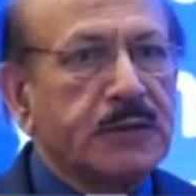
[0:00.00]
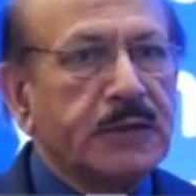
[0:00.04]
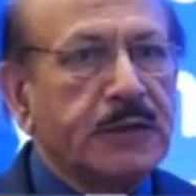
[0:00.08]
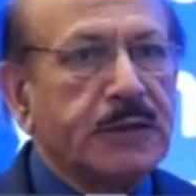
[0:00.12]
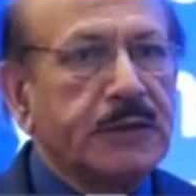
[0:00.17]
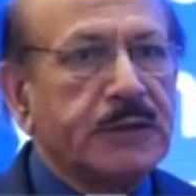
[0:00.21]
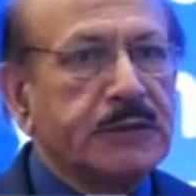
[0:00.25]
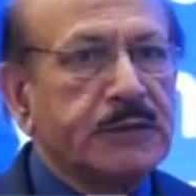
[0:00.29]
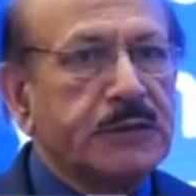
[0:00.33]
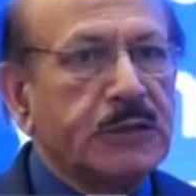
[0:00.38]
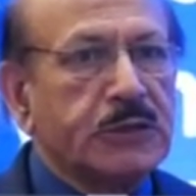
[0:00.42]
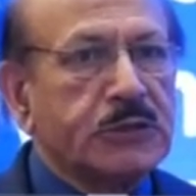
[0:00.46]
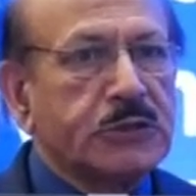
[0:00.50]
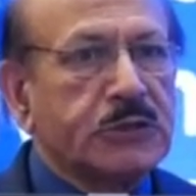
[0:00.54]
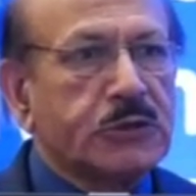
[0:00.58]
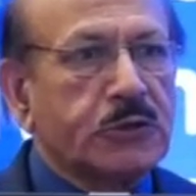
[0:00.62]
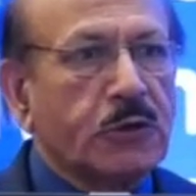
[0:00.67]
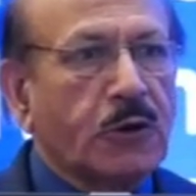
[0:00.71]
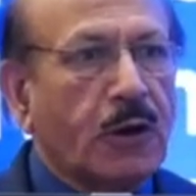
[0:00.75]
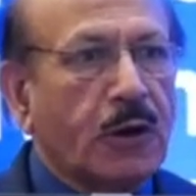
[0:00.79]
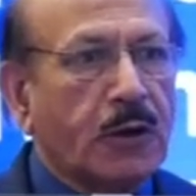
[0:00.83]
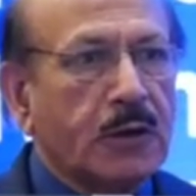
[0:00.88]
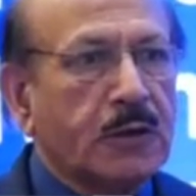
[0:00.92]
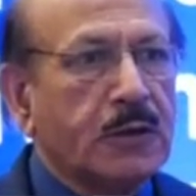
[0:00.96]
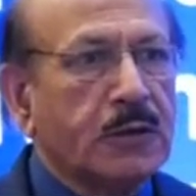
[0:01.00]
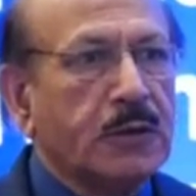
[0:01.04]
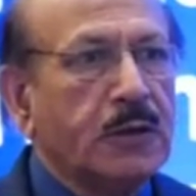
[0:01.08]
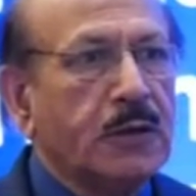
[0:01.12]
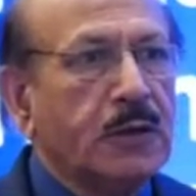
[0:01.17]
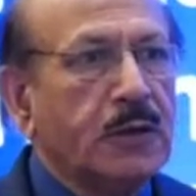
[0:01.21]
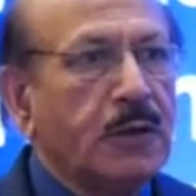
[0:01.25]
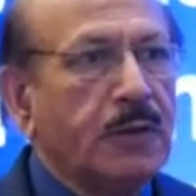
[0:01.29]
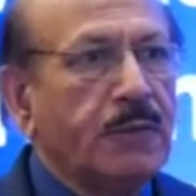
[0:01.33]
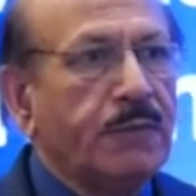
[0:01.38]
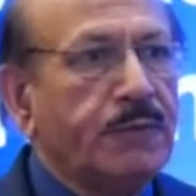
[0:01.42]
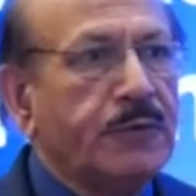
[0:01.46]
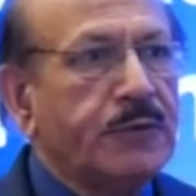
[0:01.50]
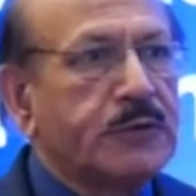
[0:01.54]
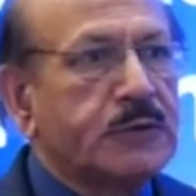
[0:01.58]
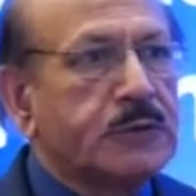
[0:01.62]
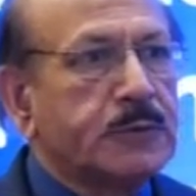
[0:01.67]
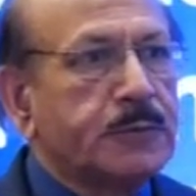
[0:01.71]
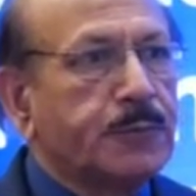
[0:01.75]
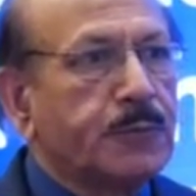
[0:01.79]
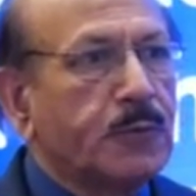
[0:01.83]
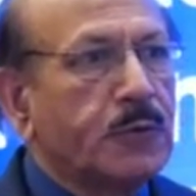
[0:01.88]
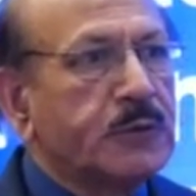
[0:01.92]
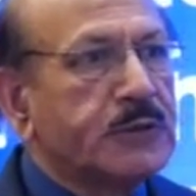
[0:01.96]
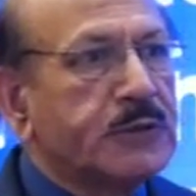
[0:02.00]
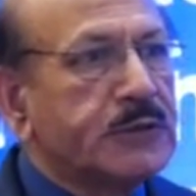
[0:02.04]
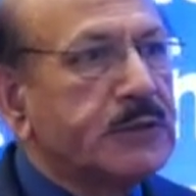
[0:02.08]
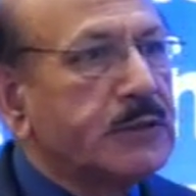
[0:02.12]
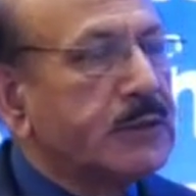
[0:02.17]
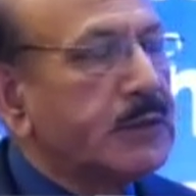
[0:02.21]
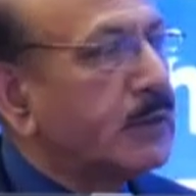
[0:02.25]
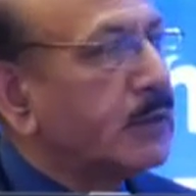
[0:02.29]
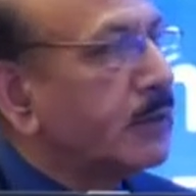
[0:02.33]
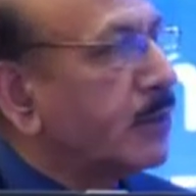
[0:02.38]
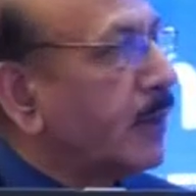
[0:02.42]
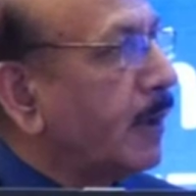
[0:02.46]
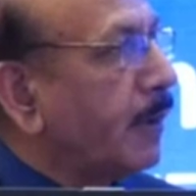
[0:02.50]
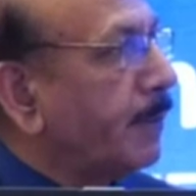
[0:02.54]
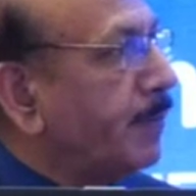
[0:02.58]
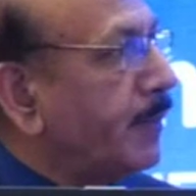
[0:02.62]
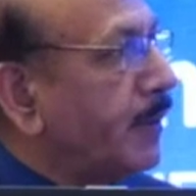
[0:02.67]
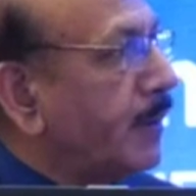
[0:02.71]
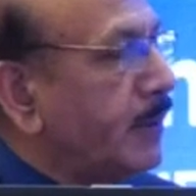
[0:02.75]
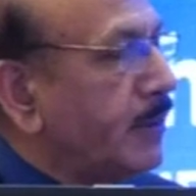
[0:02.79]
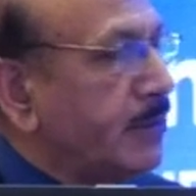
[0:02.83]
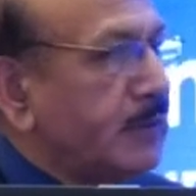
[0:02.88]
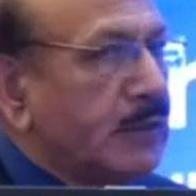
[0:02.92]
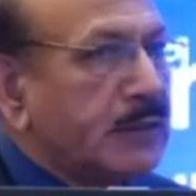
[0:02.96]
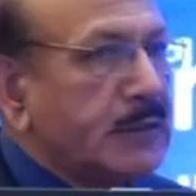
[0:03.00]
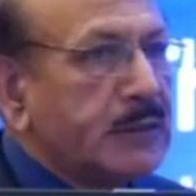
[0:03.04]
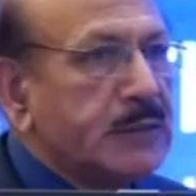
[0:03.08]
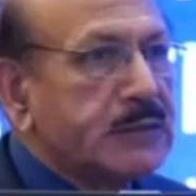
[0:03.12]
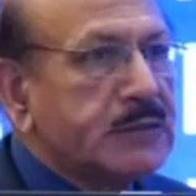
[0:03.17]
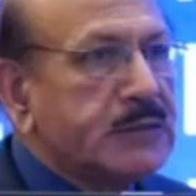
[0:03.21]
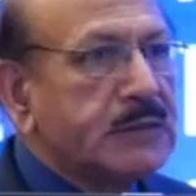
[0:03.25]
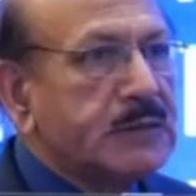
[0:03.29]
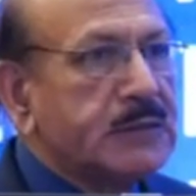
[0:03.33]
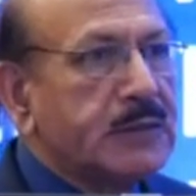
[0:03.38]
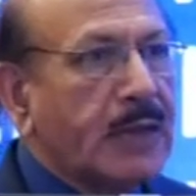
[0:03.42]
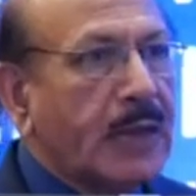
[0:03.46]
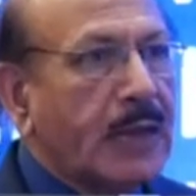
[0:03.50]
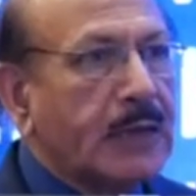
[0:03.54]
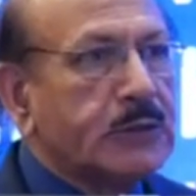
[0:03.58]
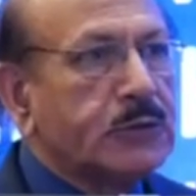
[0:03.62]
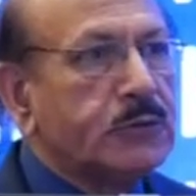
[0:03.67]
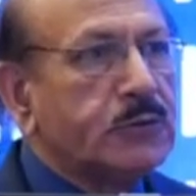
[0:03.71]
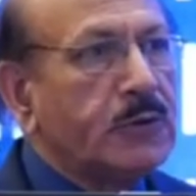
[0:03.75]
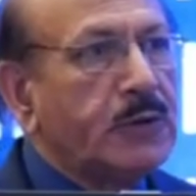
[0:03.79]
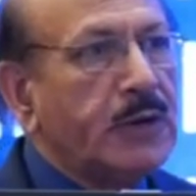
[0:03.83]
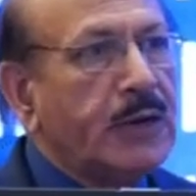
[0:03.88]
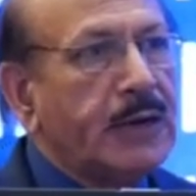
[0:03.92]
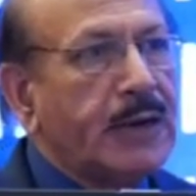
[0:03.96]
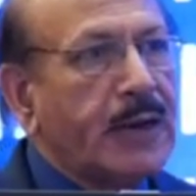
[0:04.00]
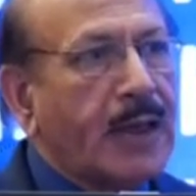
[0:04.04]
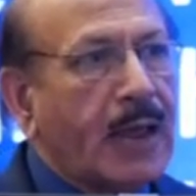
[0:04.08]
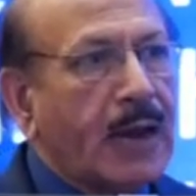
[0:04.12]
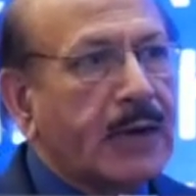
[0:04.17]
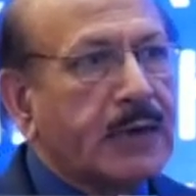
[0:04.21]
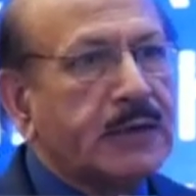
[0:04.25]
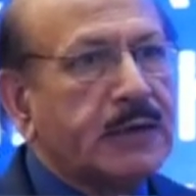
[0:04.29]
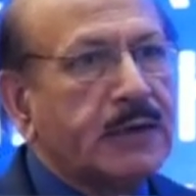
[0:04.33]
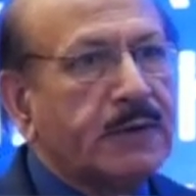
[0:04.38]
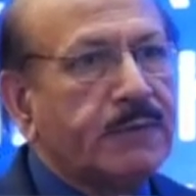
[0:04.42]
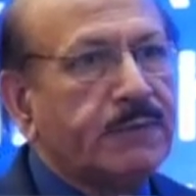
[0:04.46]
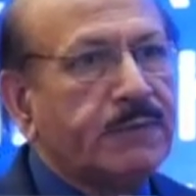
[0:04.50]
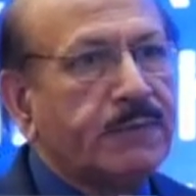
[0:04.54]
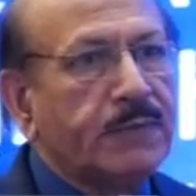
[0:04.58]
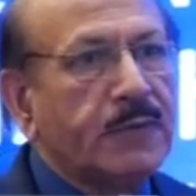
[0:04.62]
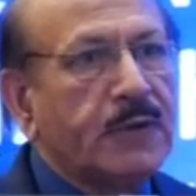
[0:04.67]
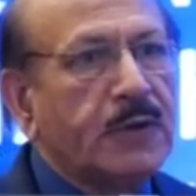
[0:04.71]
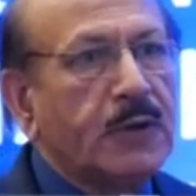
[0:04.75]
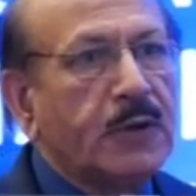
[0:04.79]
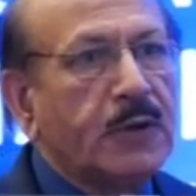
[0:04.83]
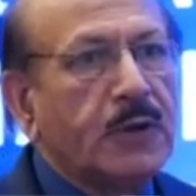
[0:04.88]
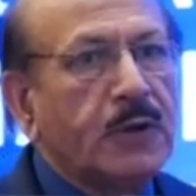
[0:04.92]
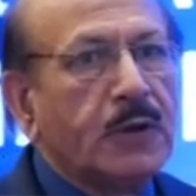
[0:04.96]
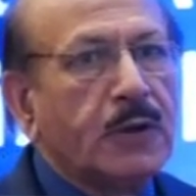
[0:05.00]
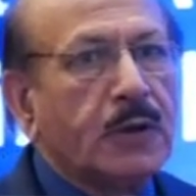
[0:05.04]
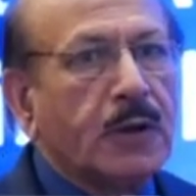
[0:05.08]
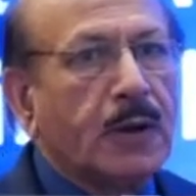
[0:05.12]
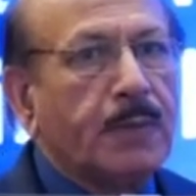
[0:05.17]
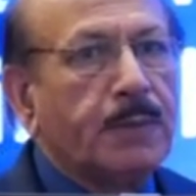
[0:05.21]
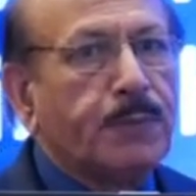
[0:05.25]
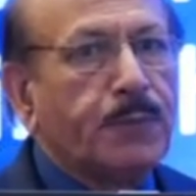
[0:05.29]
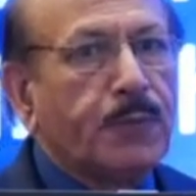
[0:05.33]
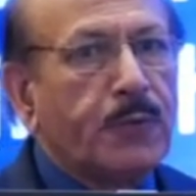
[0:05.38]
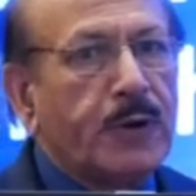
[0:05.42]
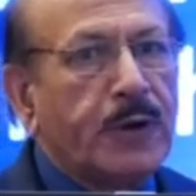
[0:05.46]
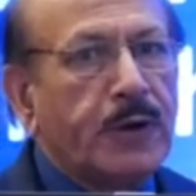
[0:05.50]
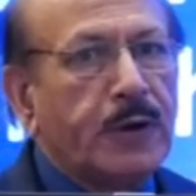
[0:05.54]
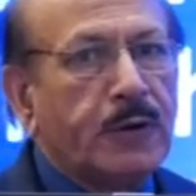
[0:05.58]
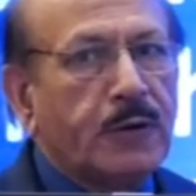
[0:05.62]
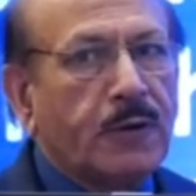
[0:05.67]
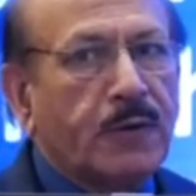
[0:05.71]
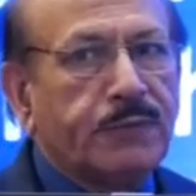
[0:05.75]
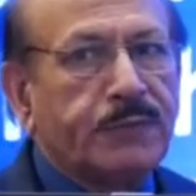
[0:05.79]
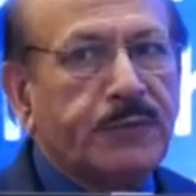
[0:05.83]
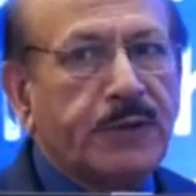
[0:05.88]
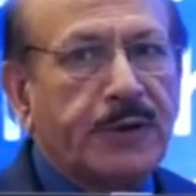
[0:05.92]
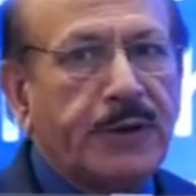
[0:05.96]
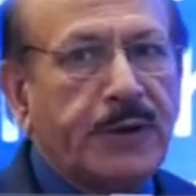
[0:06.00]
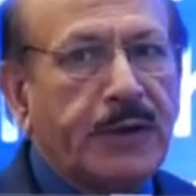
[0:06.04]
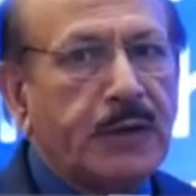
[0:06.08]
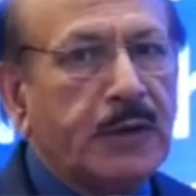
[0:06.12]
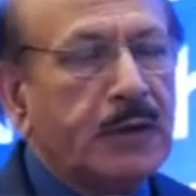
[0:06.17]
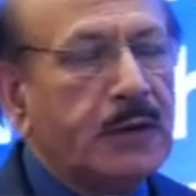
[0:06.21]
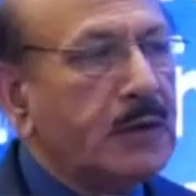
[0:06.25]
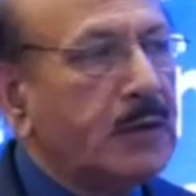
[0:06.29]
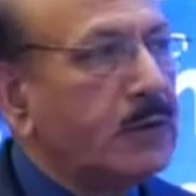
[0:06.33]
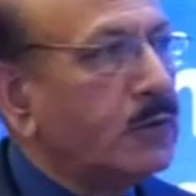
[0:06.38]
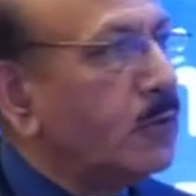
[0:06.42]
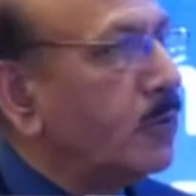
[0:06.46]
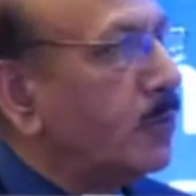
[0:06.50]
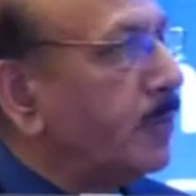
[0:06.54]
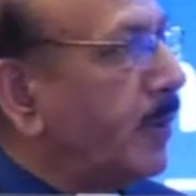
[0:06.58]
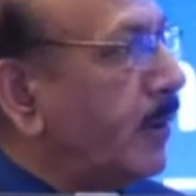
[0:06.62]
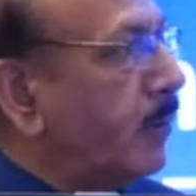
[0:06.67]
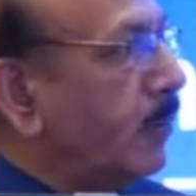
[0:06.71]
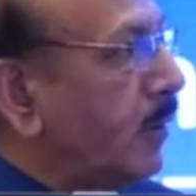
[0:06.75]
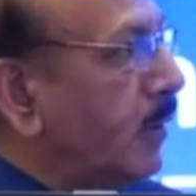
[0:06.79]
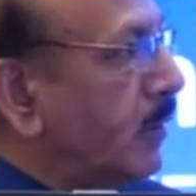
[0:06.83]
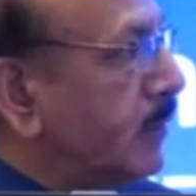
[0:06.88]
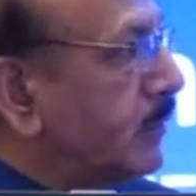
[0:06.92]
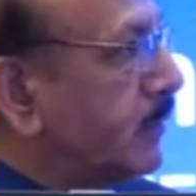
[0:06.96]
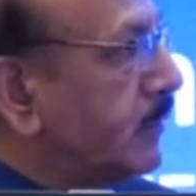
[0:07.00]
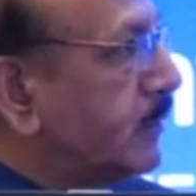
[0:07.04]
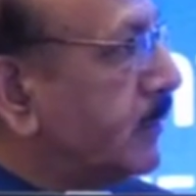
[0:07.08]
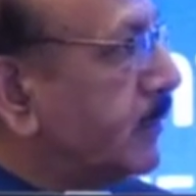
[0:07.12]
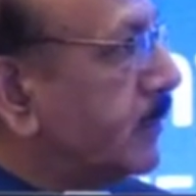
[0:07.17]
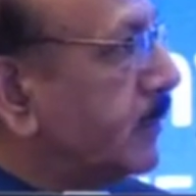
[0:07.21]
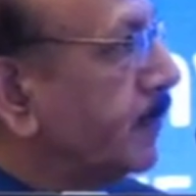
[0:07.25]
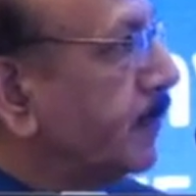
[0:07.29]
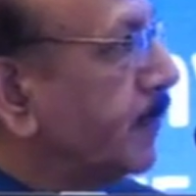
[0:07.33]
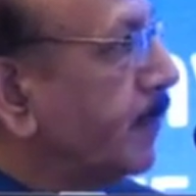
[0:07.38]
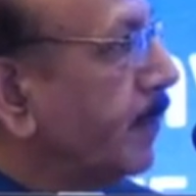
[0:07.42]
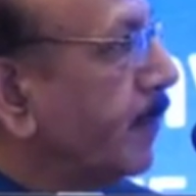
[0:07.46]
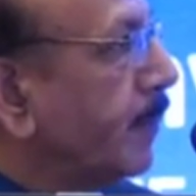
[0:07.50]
It is the stalk which supports the capillaries, and this is actually an active component of the renal glomerulus.